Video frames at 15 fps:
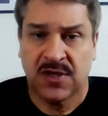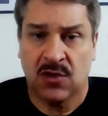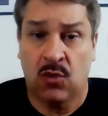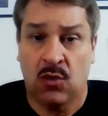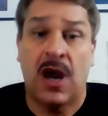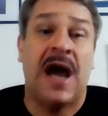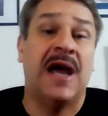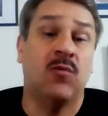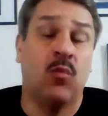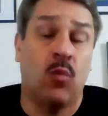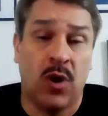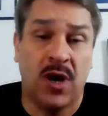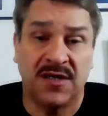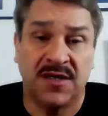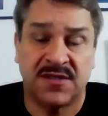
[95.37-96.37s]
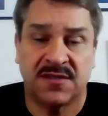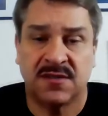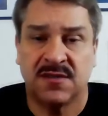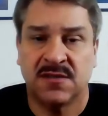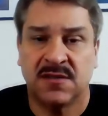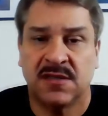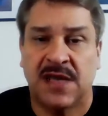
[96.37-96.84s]
or I want,
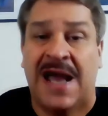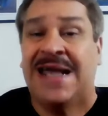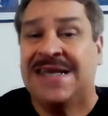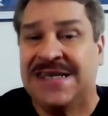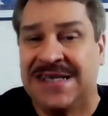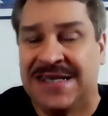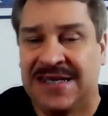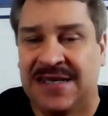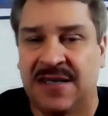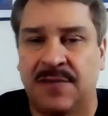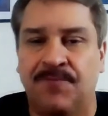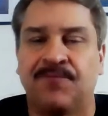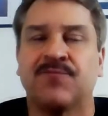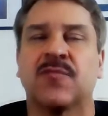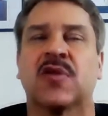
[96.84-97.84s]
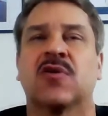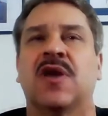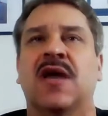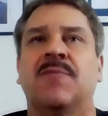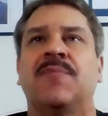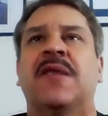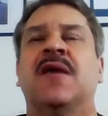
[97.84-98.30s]
I need. Okay.